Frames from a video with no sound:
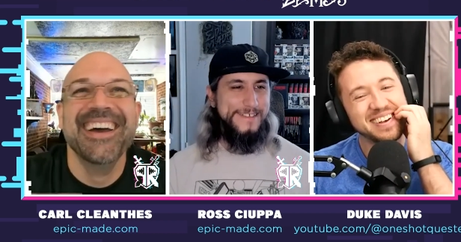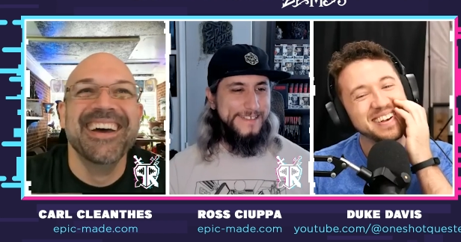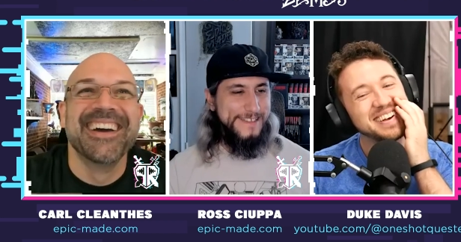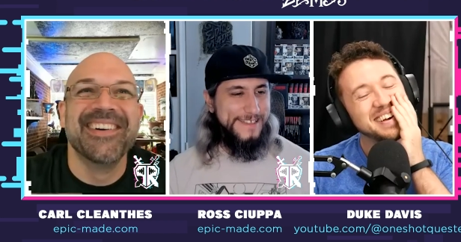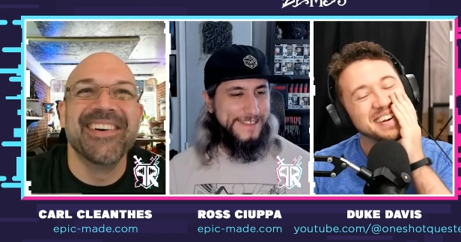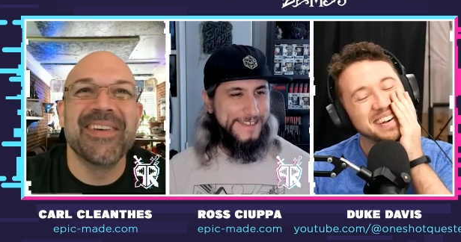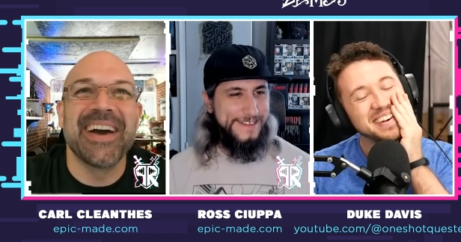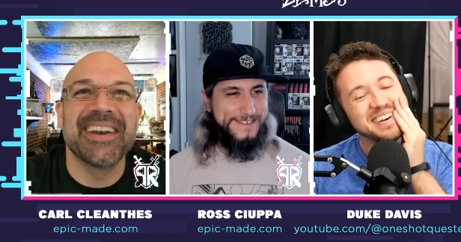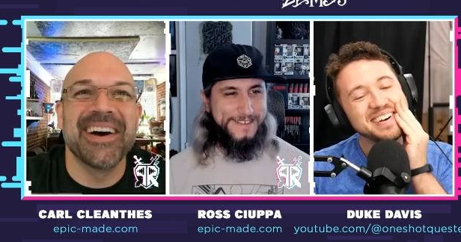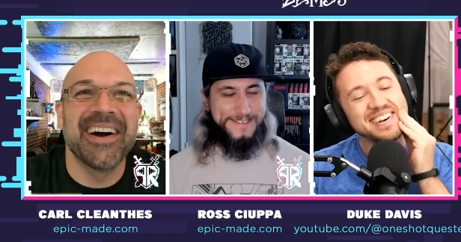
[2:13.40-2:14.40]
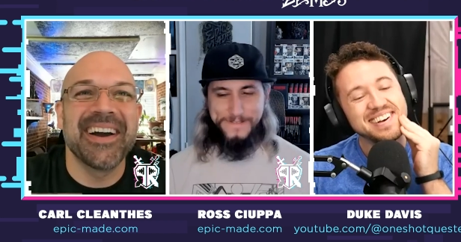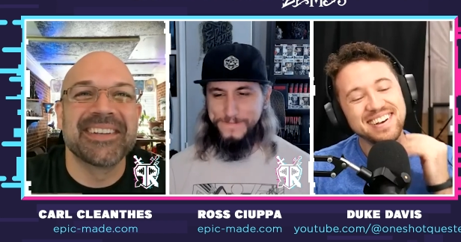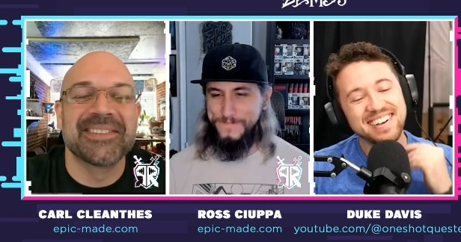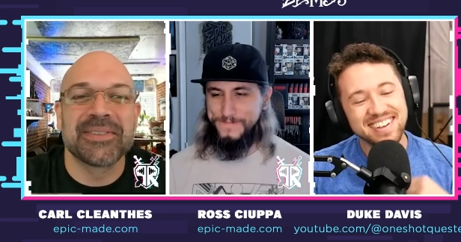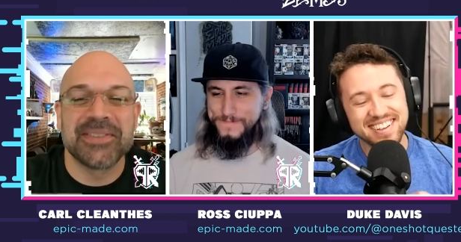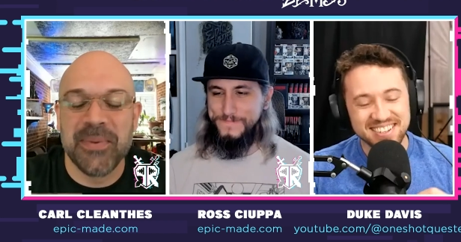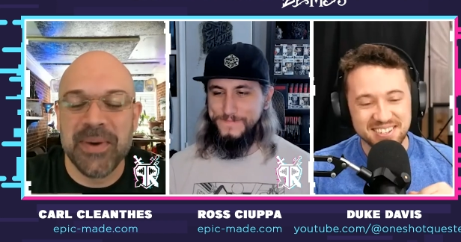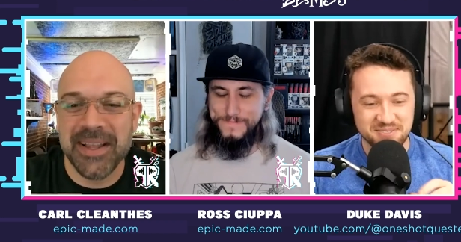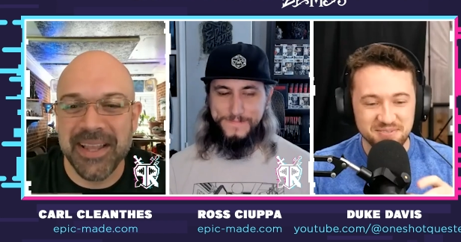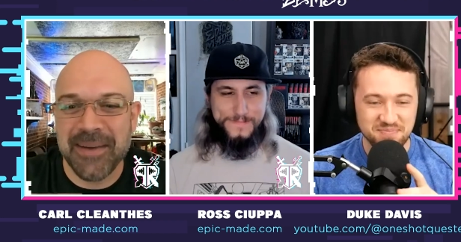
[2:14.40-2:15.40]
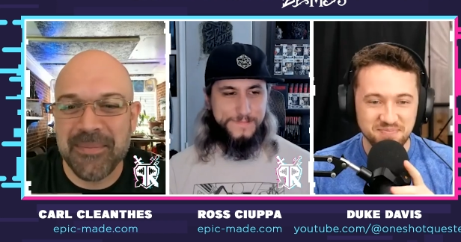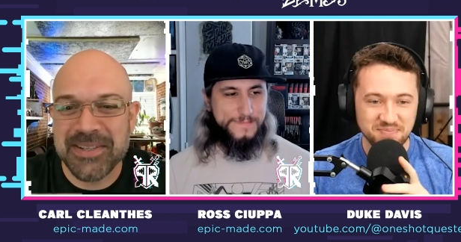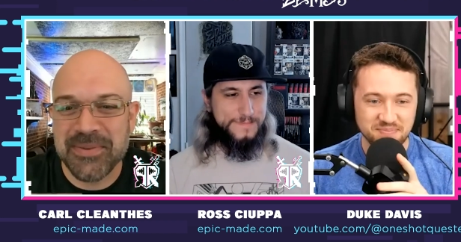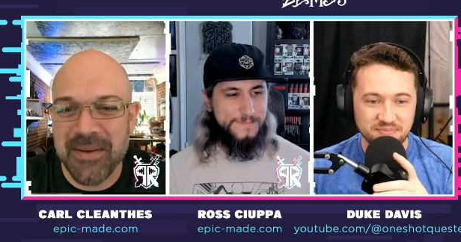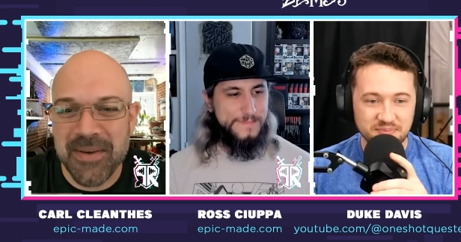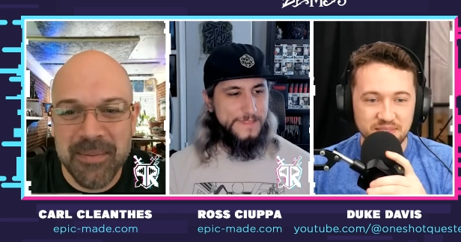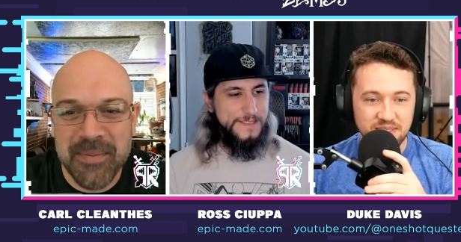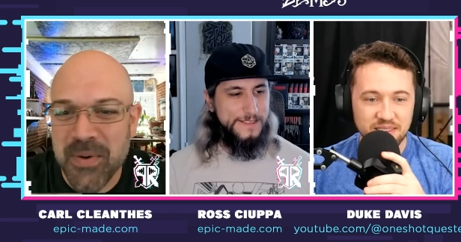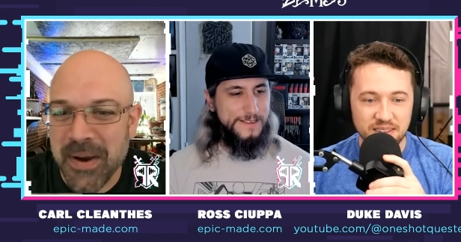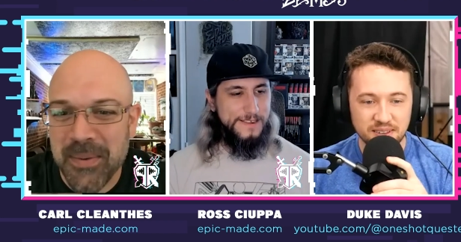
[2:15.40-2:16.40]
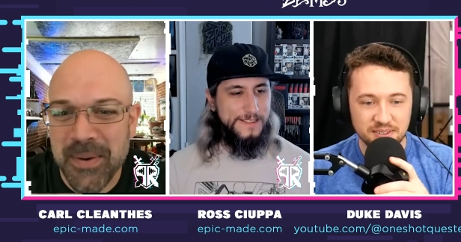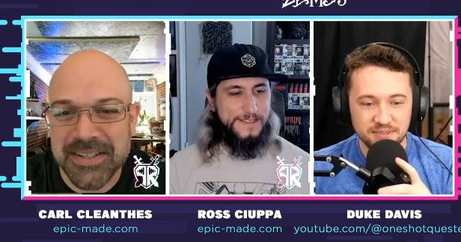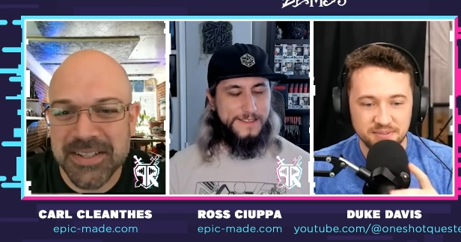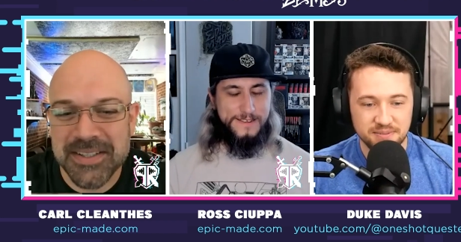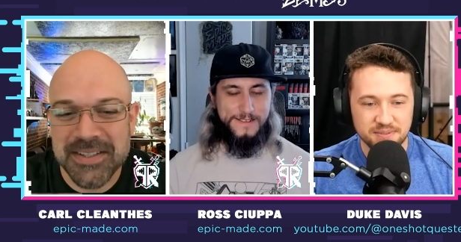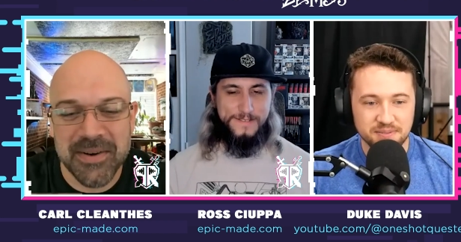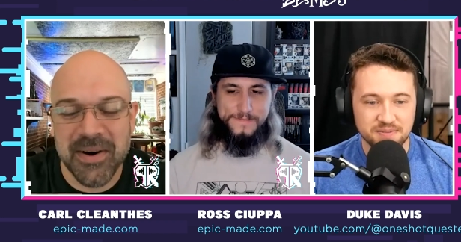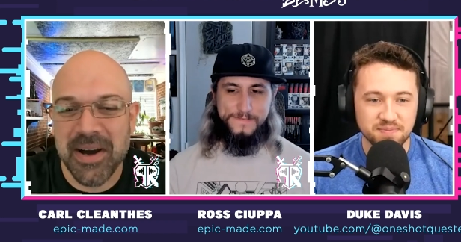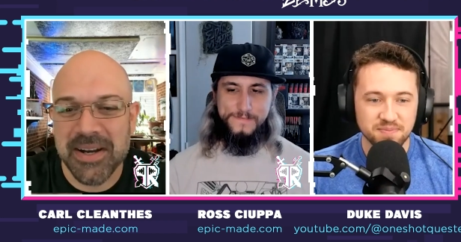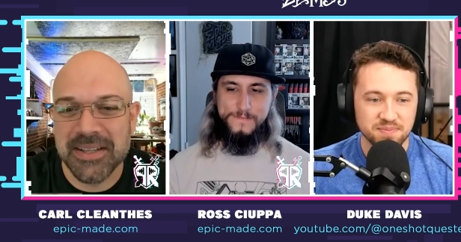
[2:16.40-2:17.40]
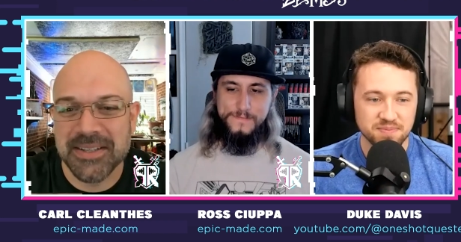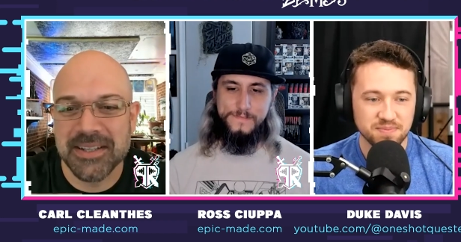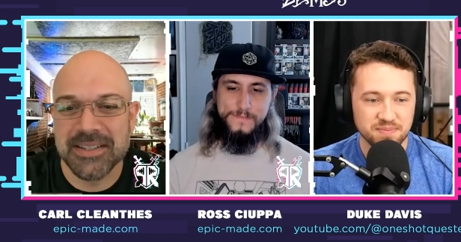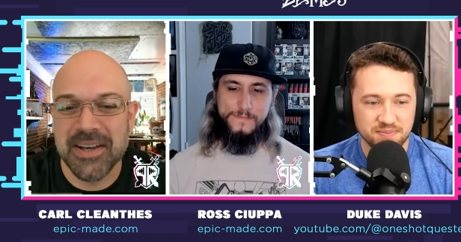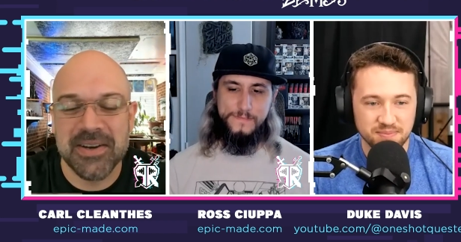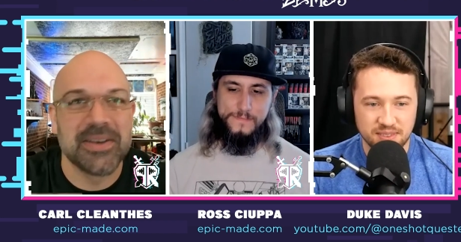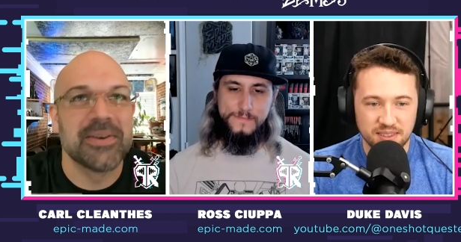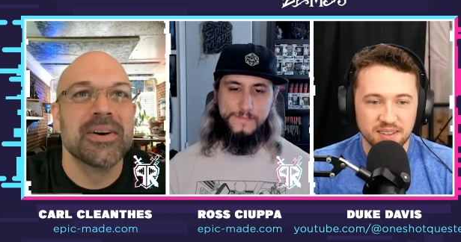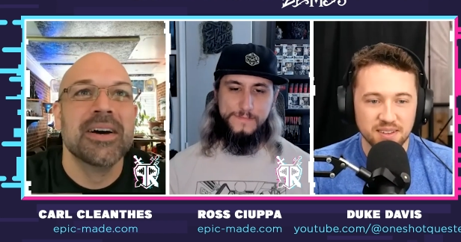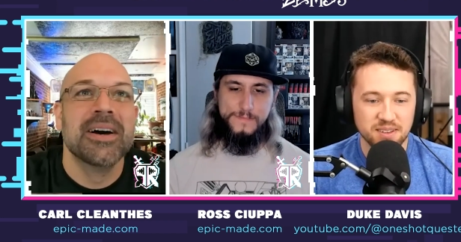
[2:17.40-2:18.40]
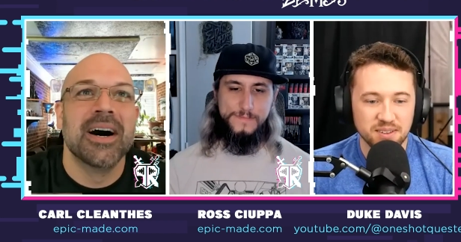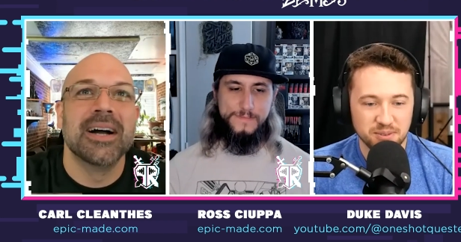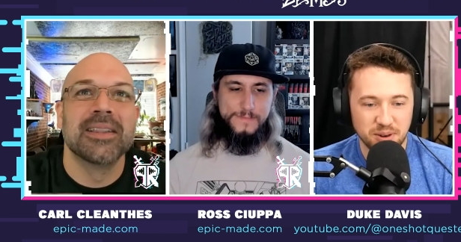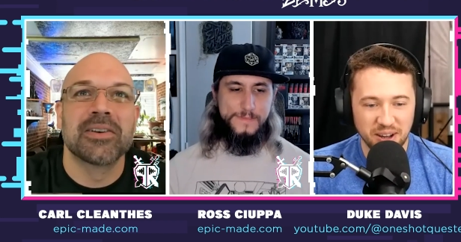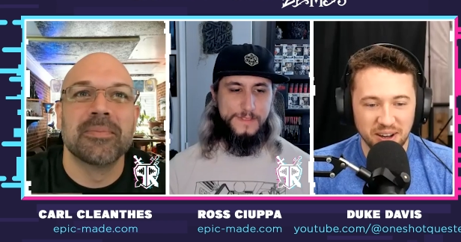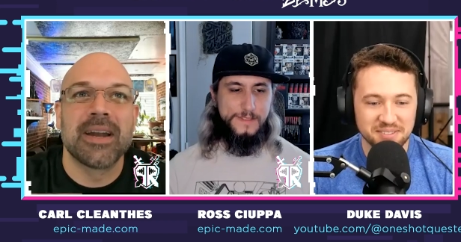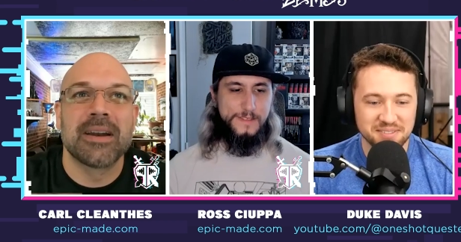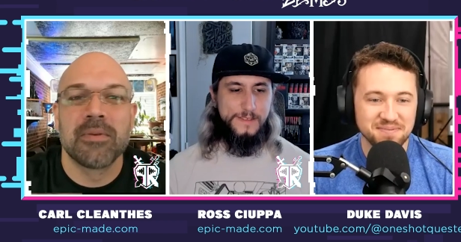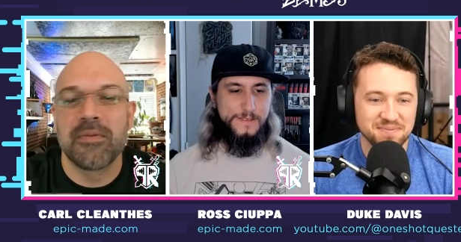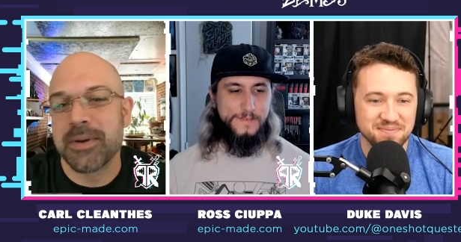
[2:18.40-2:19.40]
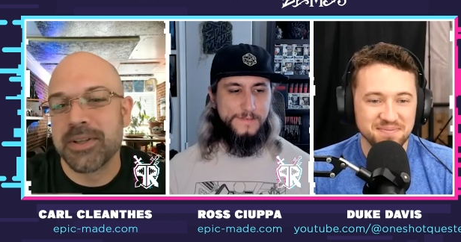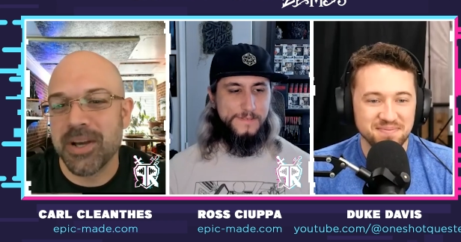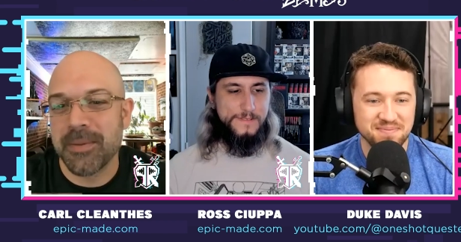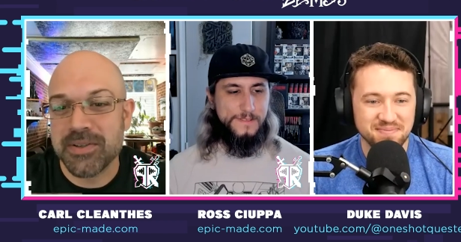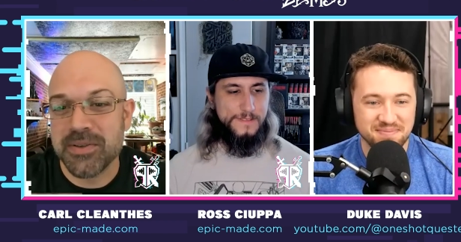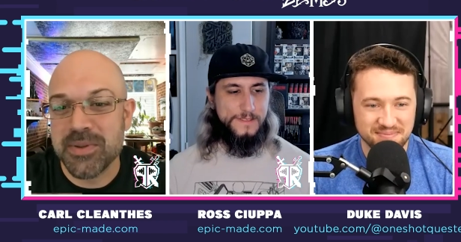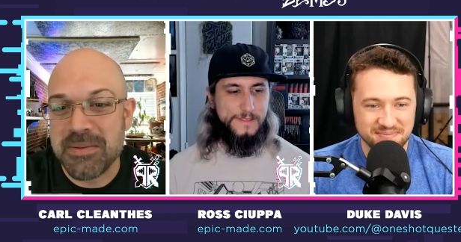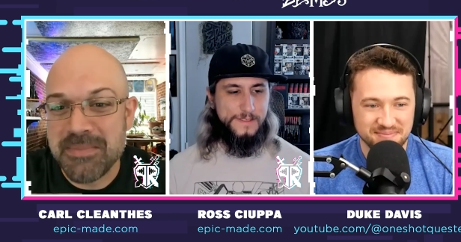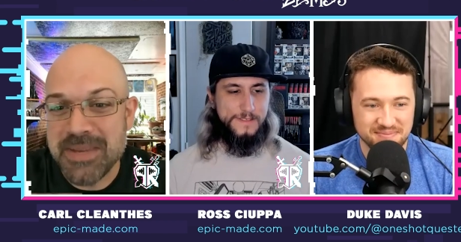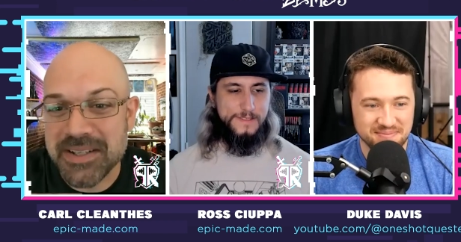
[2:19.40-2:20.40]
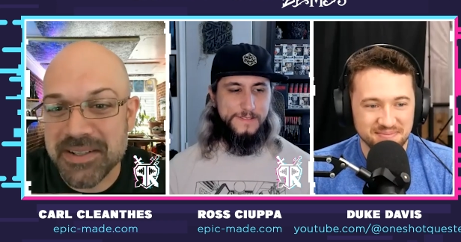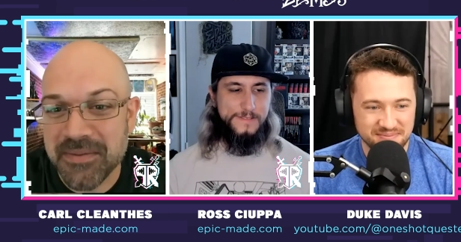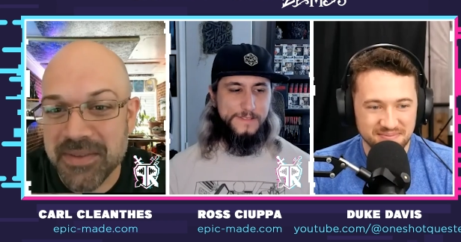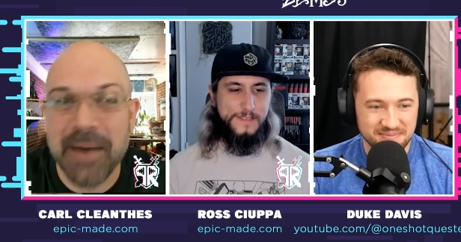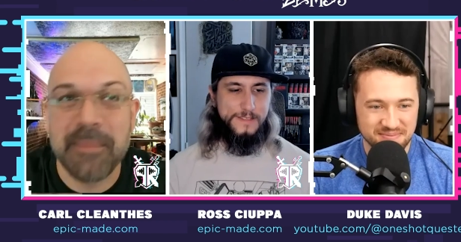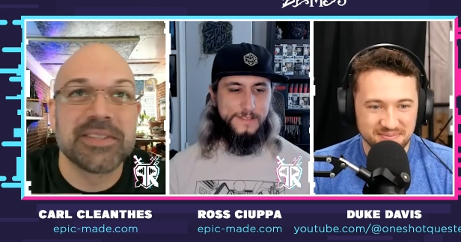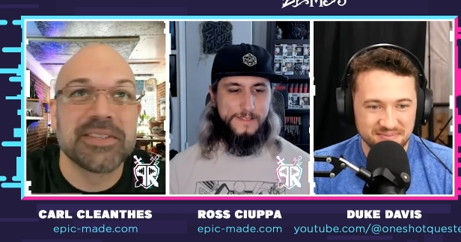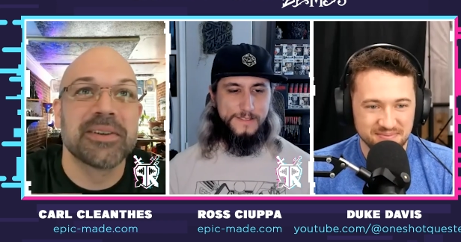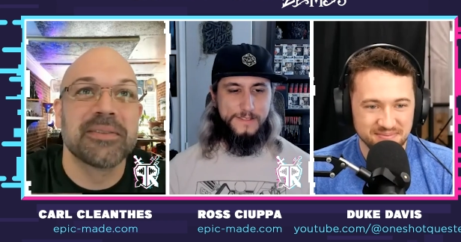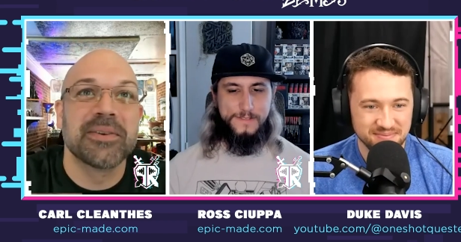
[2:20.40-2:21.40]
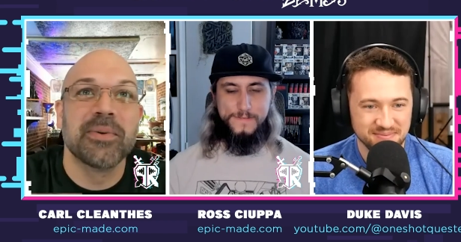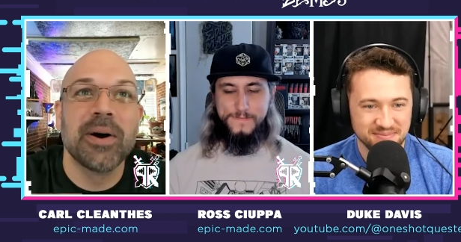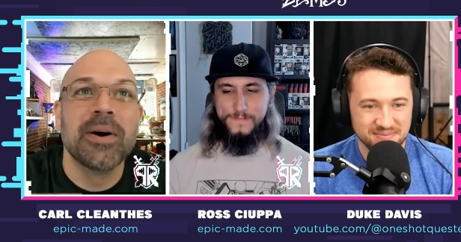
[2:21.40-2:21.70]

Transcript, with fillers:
Speaker 1: Cool, uh, man. All right, Duke. So we, like I mentioned, we have a couple quick questions so our audience can get to know you uh, right a little on. better before we jump into the meat of the episode, if you will.